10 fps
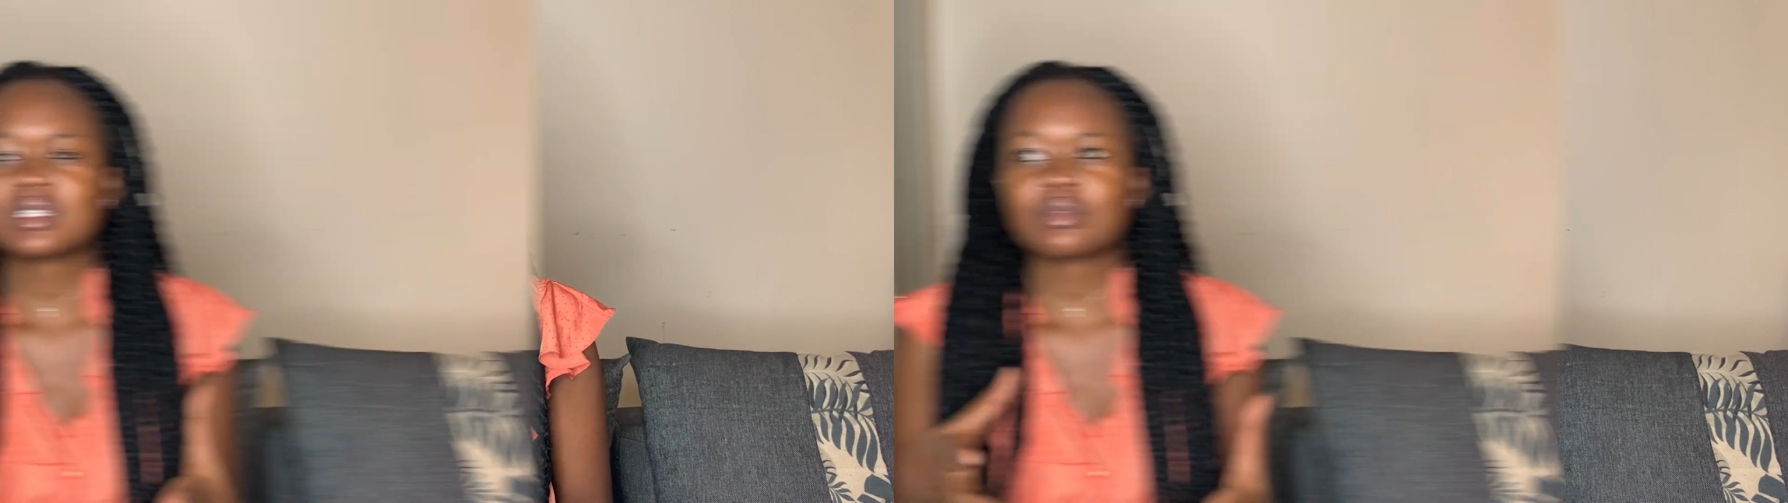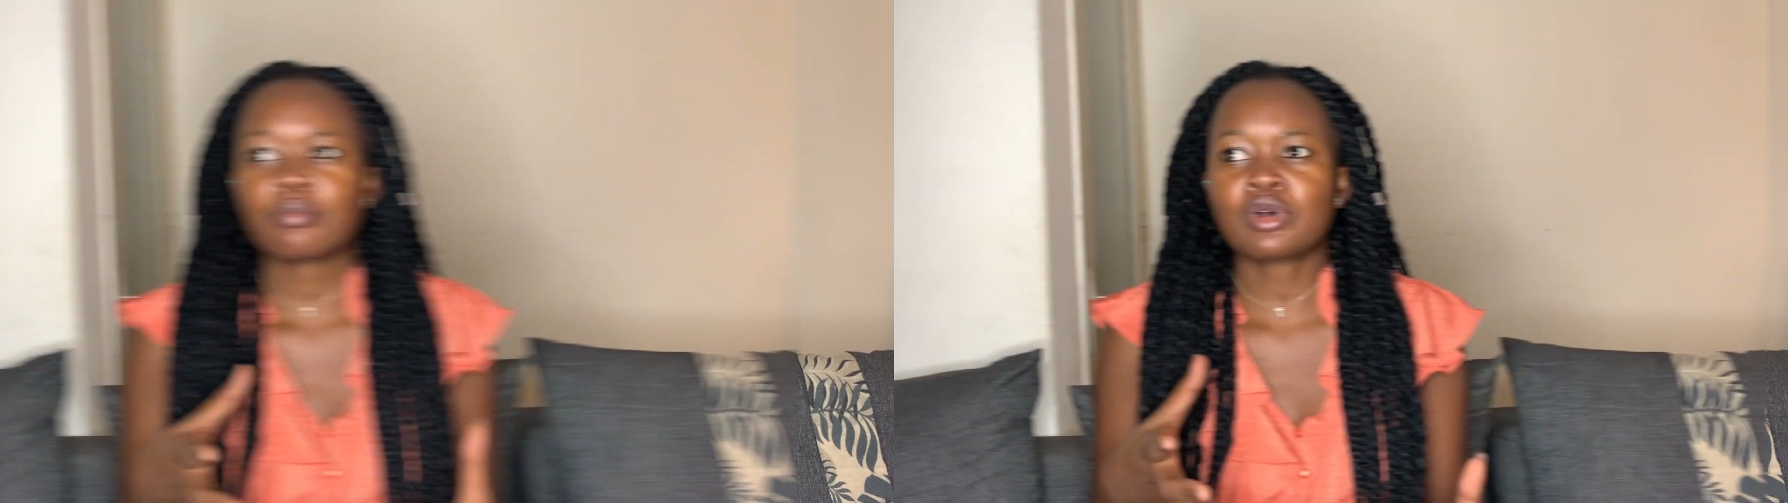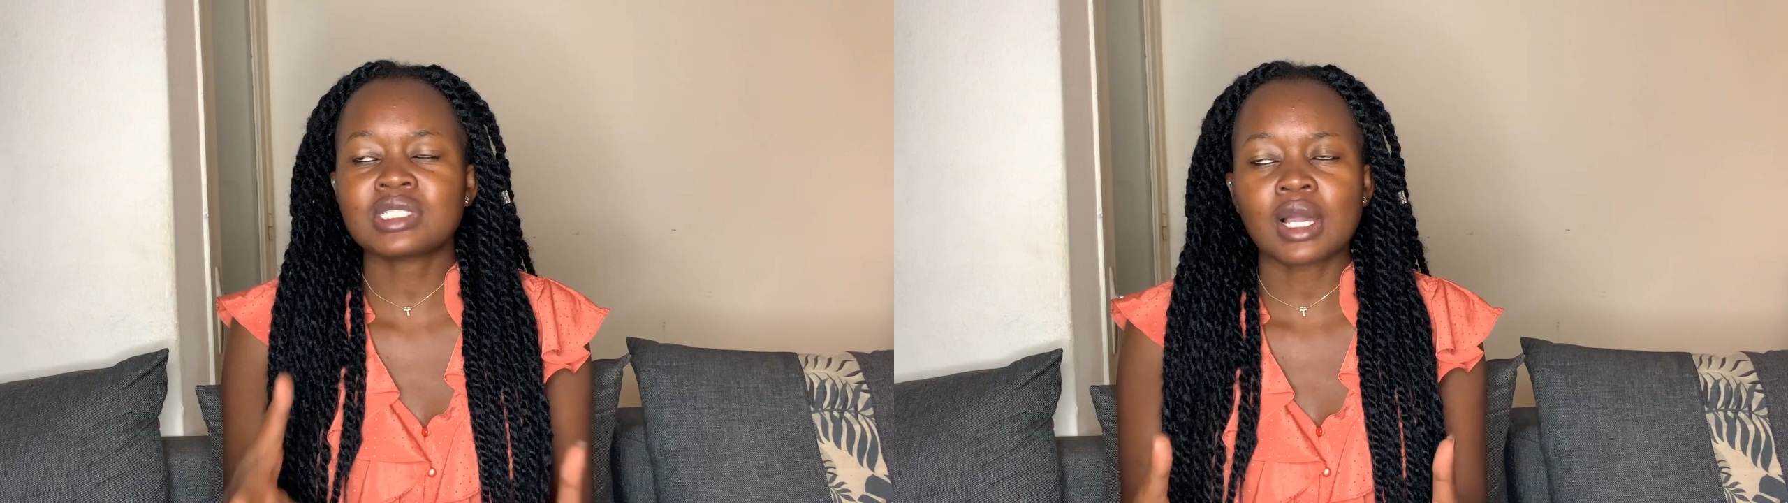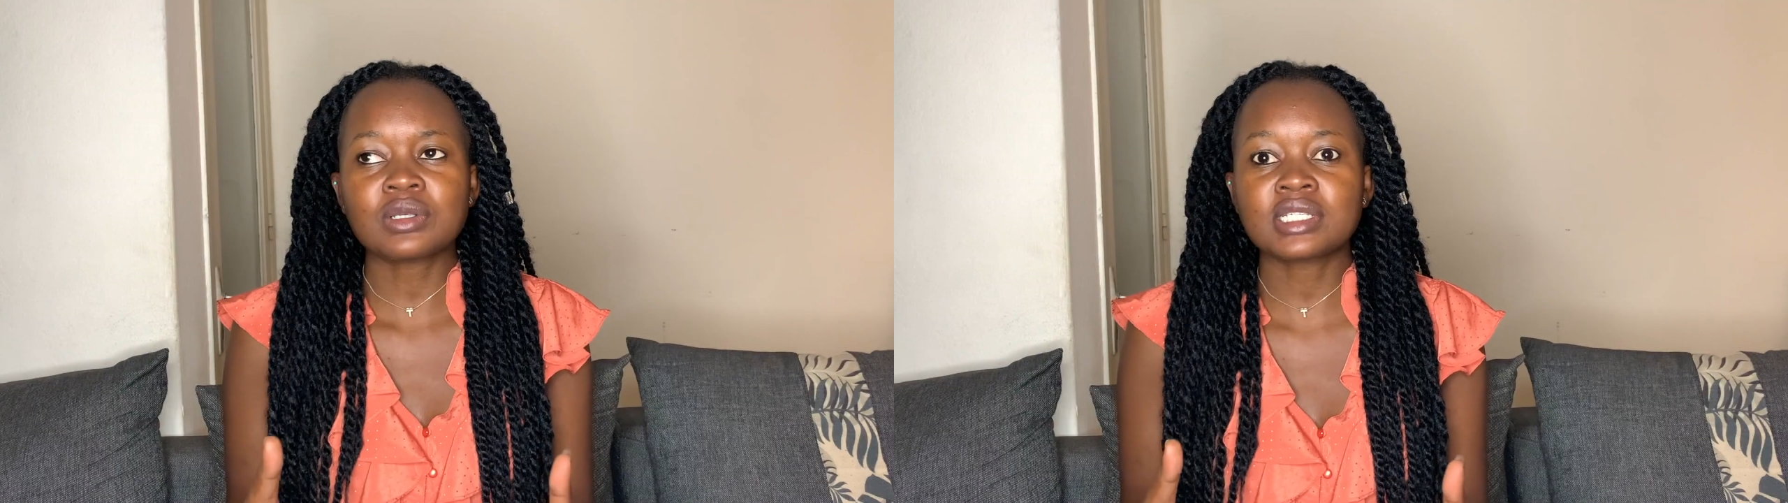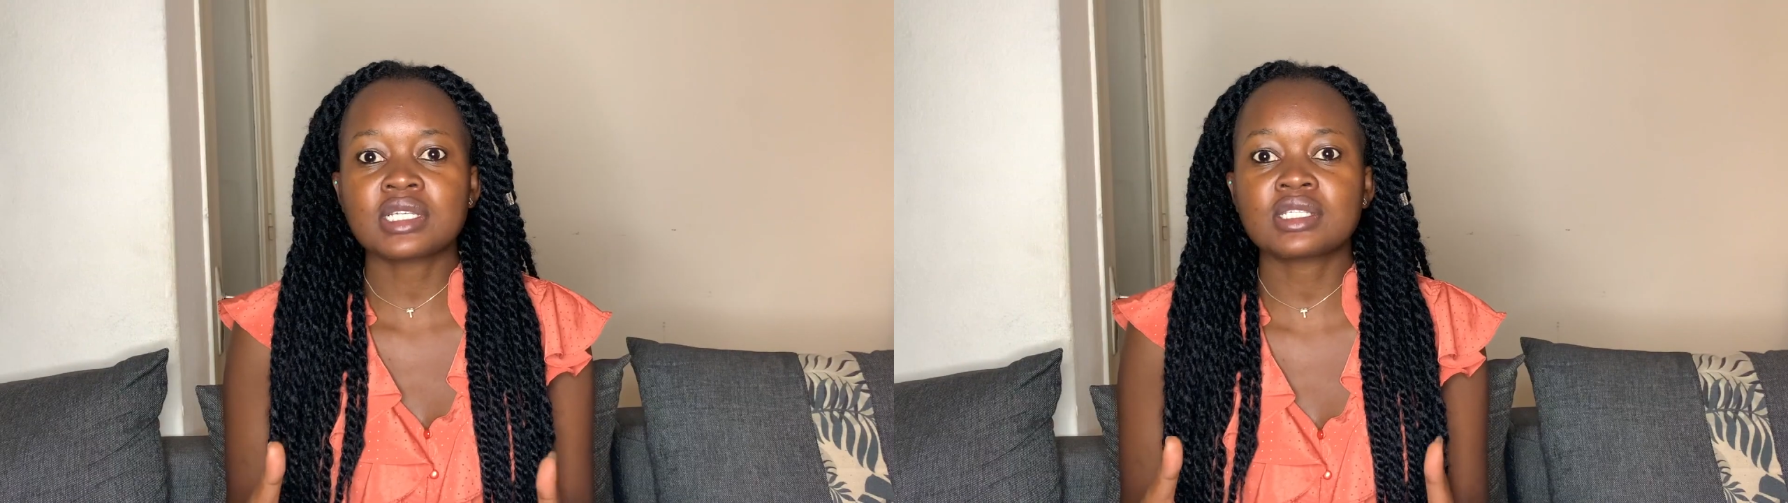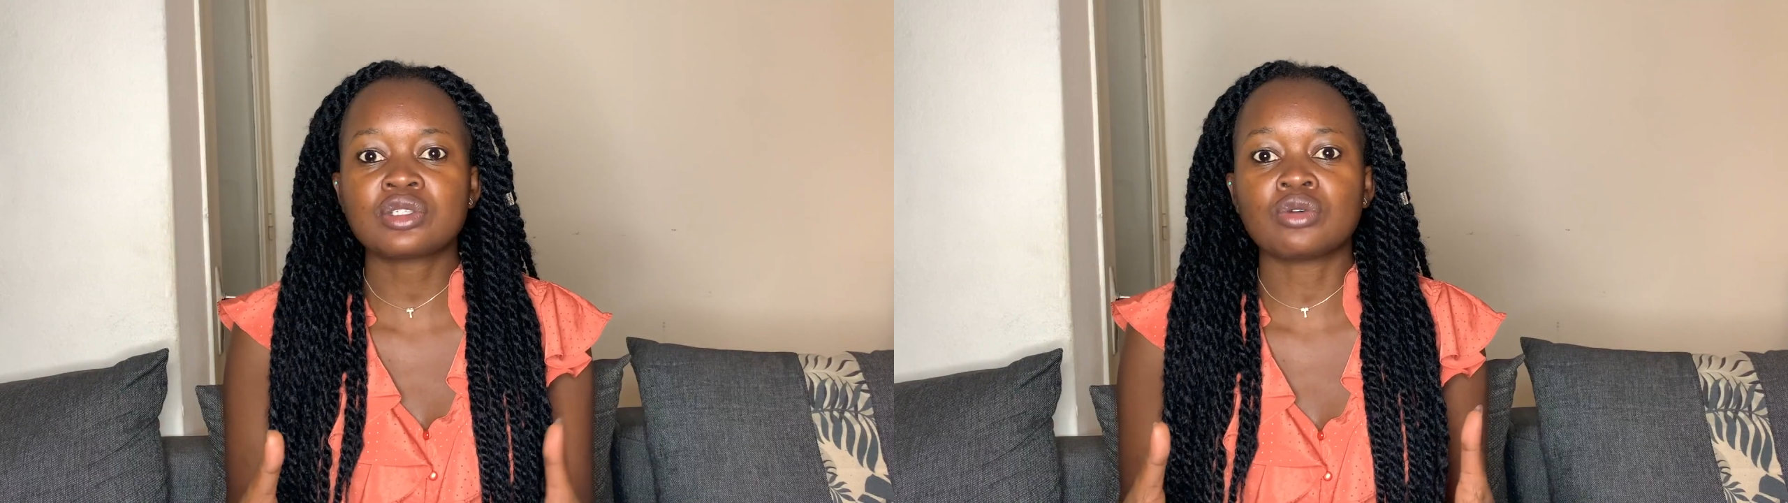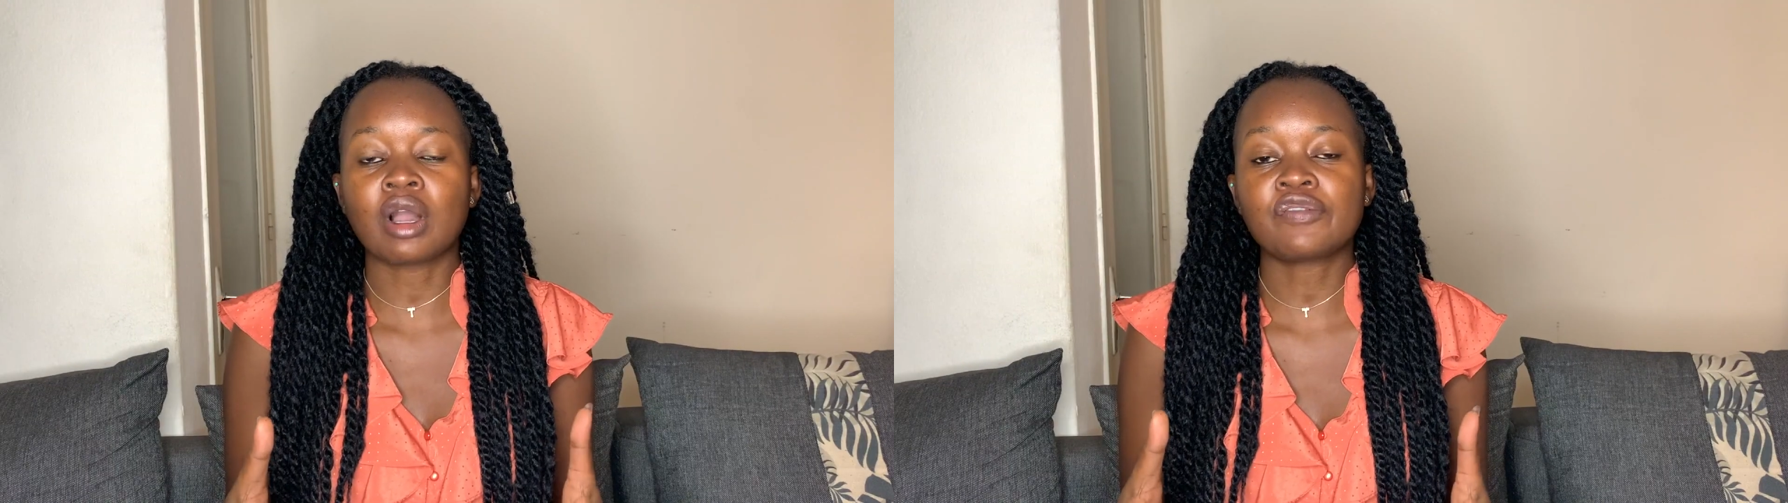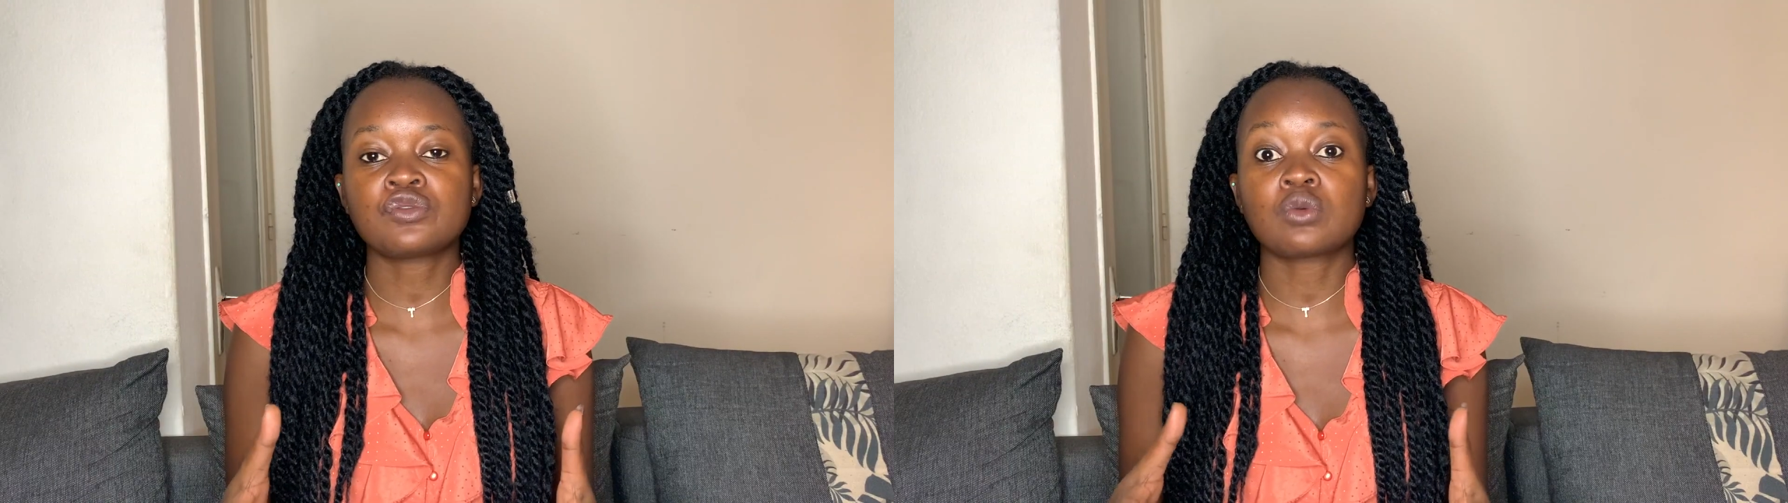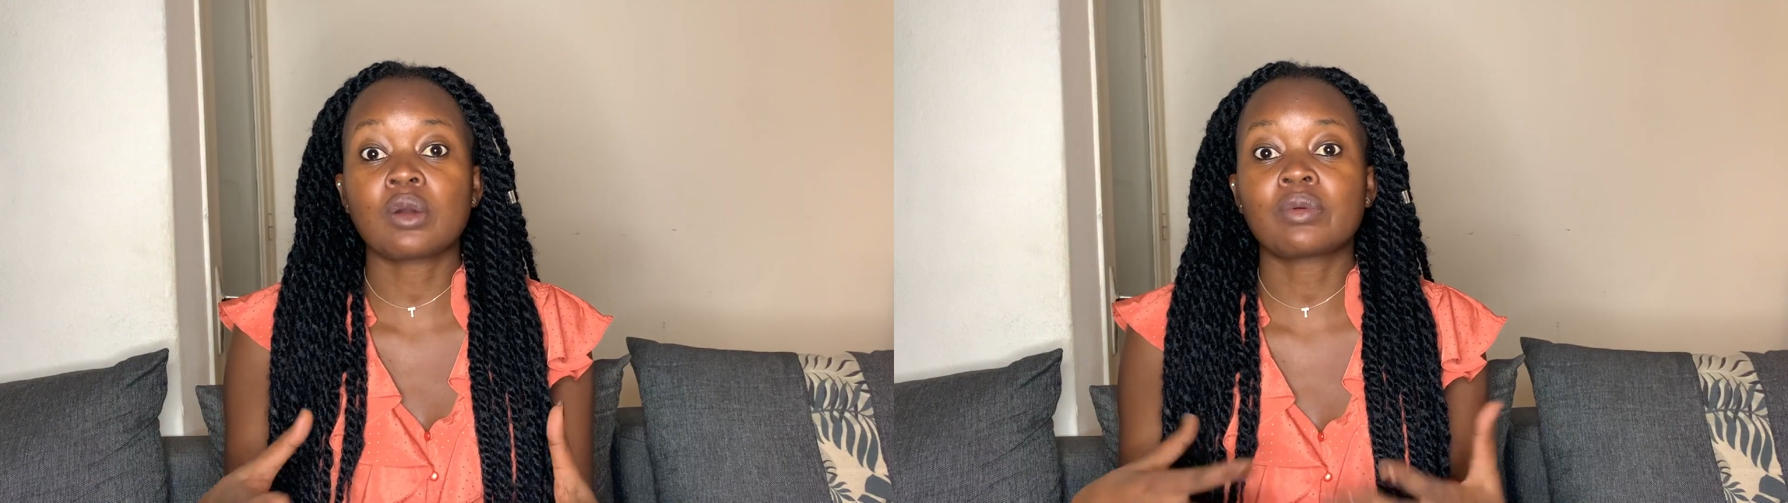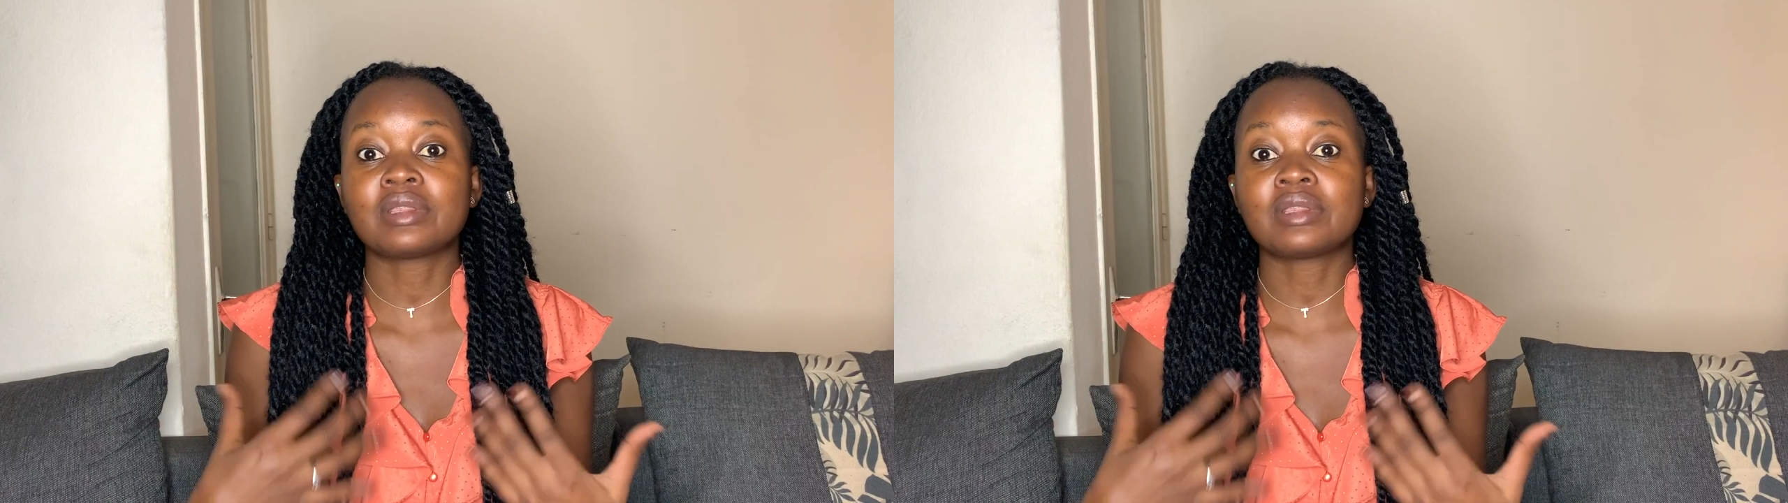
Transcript: Most houses you have to work with